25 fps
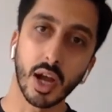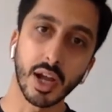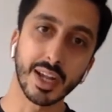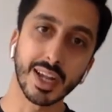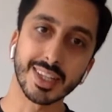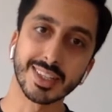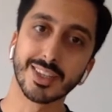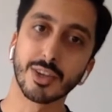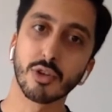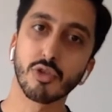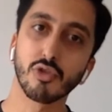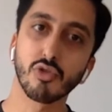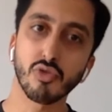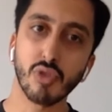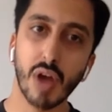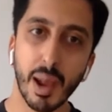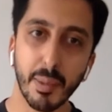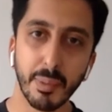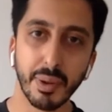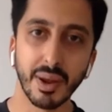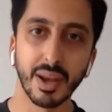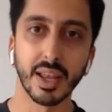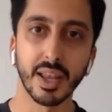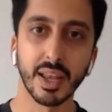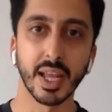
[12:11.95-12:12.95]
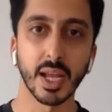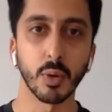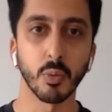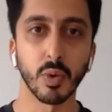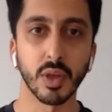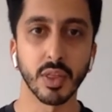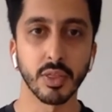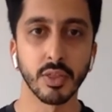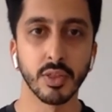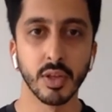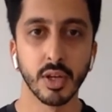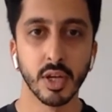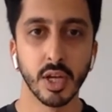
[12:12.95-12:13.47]
I guess,
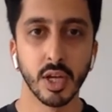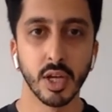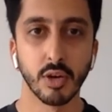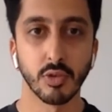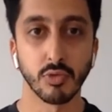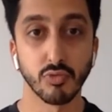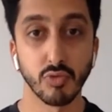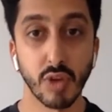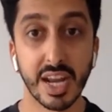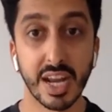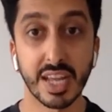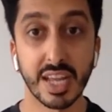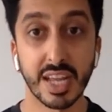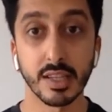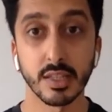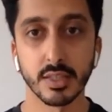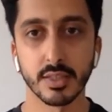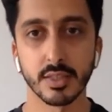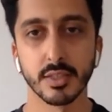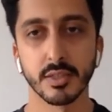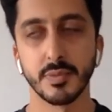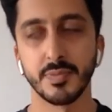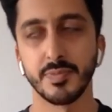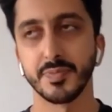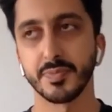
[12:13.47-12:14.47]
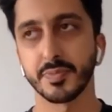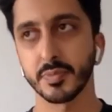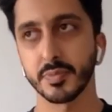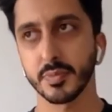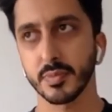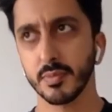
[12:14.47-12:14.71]
grappling with race